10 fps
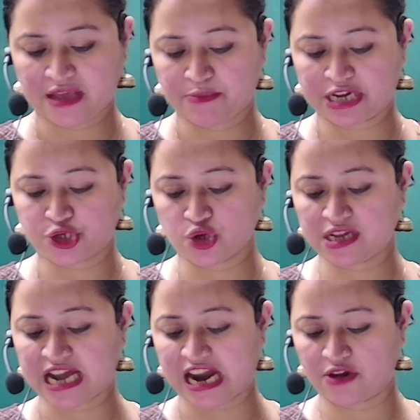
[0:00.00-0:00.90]
Petrol
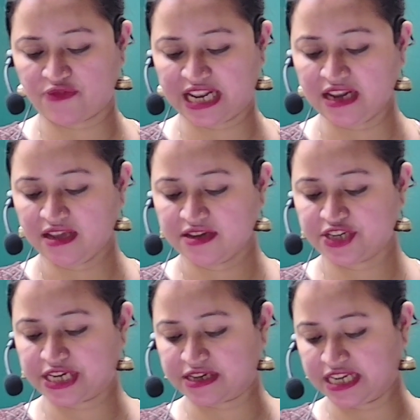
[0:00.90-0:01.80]
car will
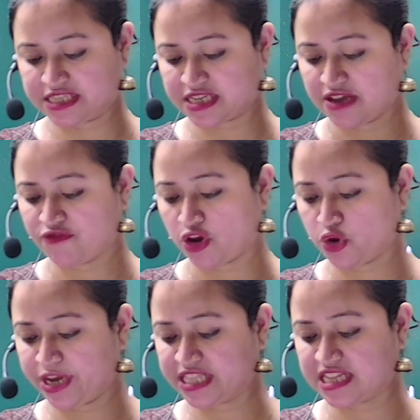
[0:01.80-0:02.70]
decrease
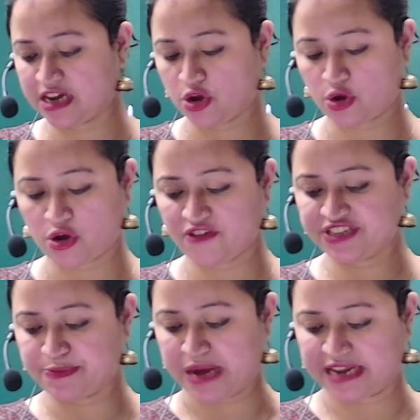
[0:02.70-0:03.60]
following the law of
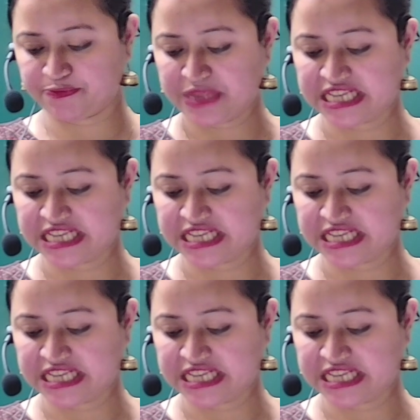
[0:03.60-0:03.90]
demand.